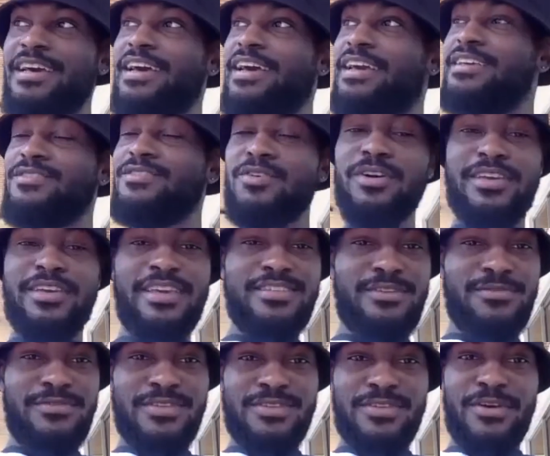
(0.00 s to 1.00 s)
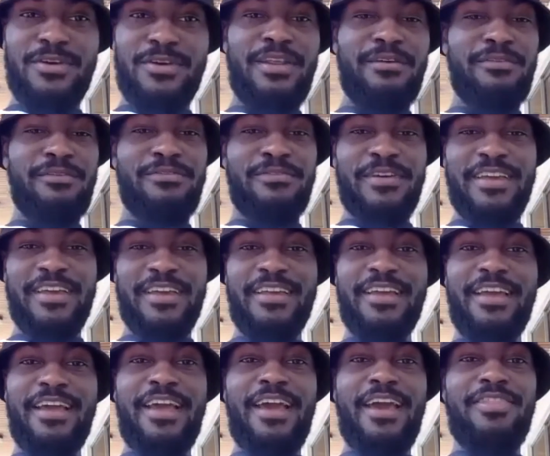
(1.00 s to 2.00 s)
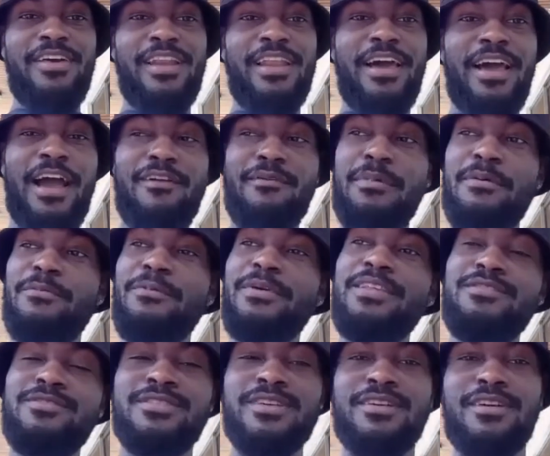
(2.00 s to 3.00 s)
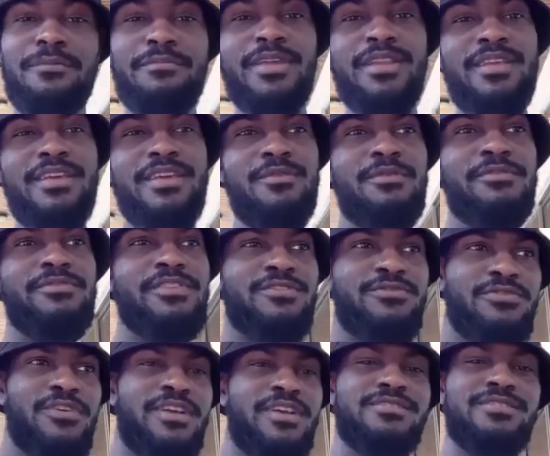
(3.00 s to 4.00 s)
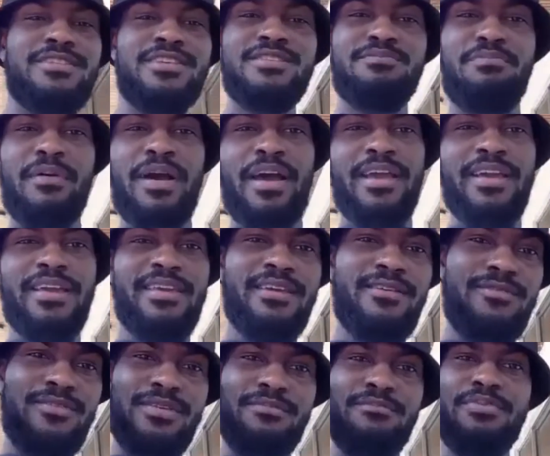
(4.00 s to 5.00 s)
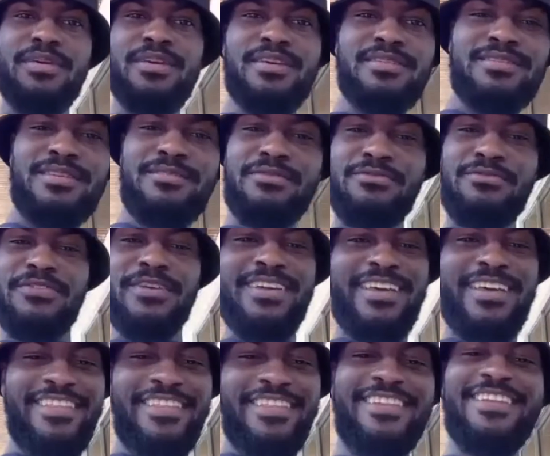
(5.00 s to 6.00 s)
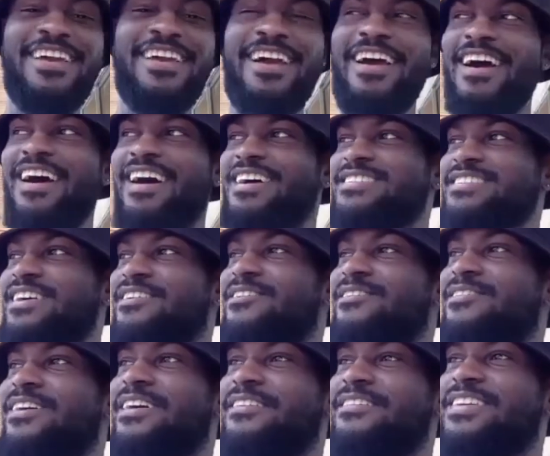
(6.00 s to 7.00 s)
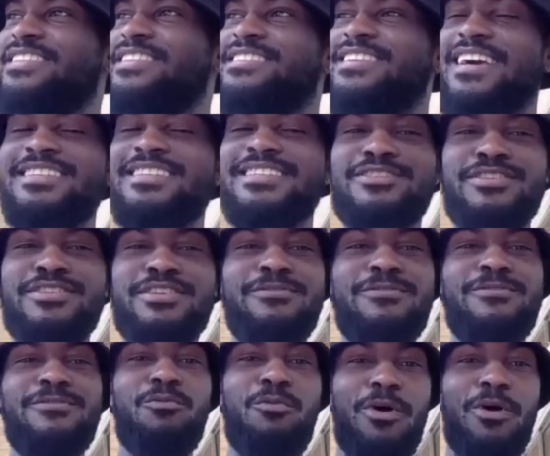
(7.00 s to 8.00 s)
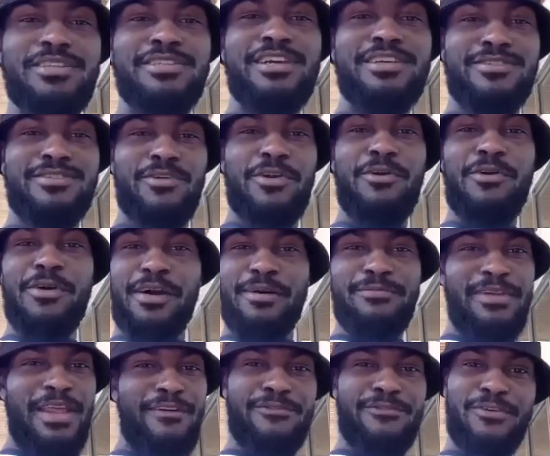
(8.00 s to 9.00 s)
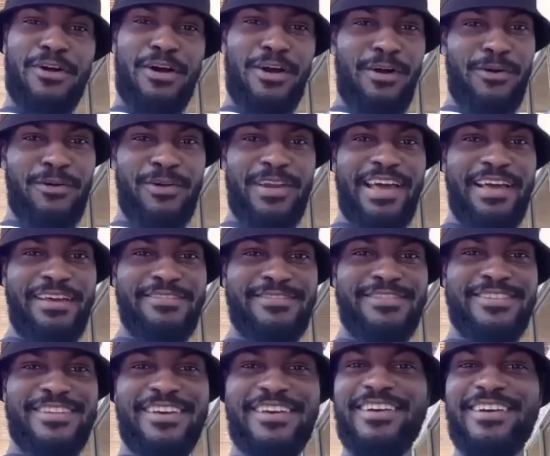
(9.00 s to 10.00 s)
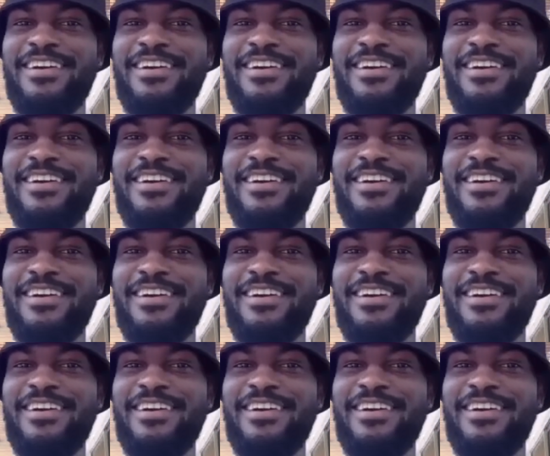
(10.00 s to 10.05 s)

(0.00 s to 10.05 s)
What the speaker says: He's got kids of his own, everything. They're like, I remember when he used to come in here with his friends on his bike, hearing Pierce, everything. And then I was like, "Right, man, these guys literally watch us grow up like for our whole lives, you know."